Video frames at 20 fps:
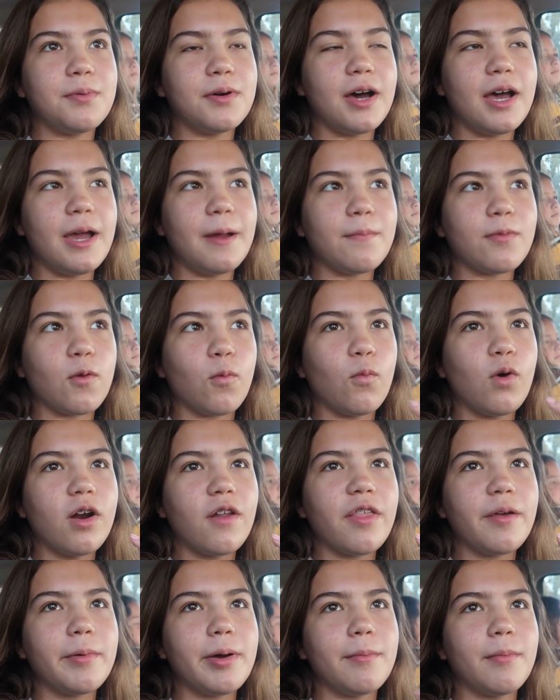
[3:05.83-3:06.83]
but one
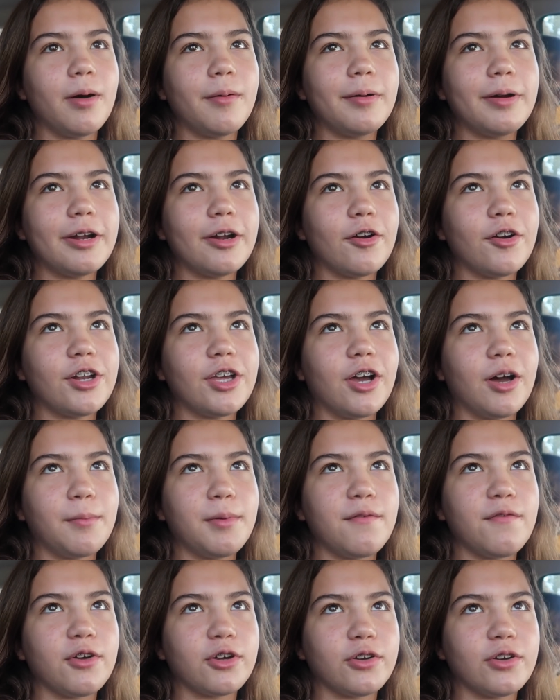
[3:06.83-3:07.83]
of them my mom had already got
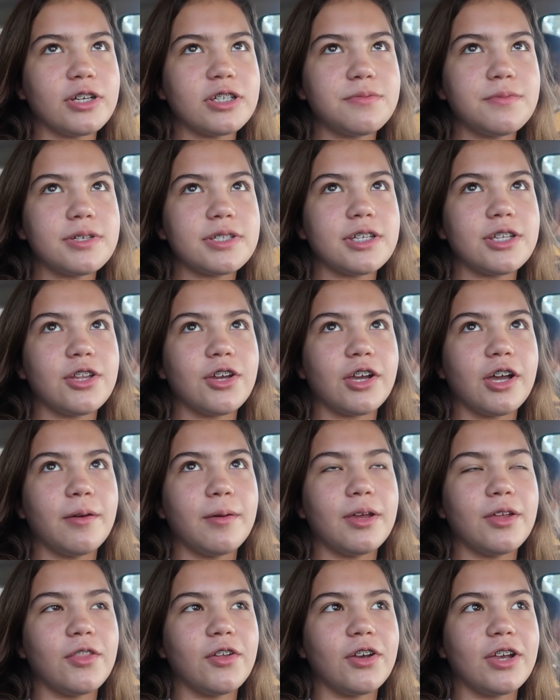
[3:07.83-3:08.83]
me for Christmas, and
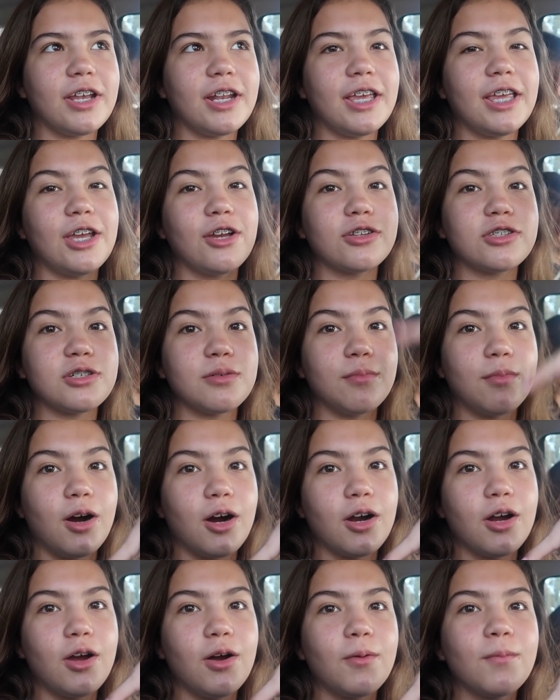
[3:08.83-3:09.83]
they're getting here
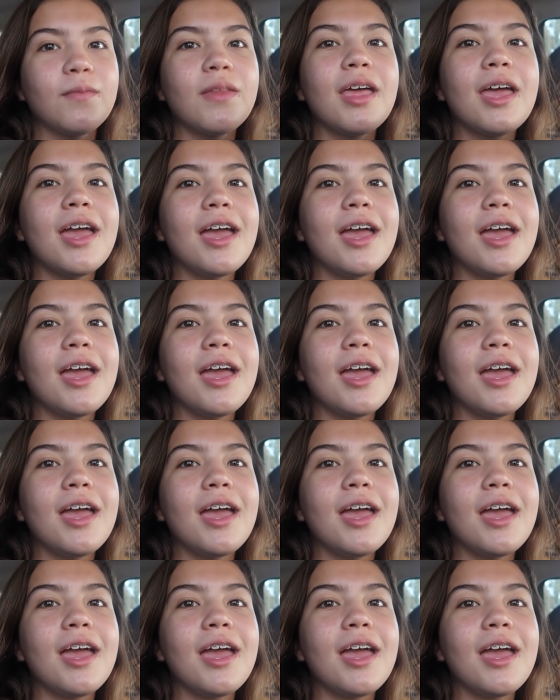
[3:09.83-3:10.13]
tomorrow.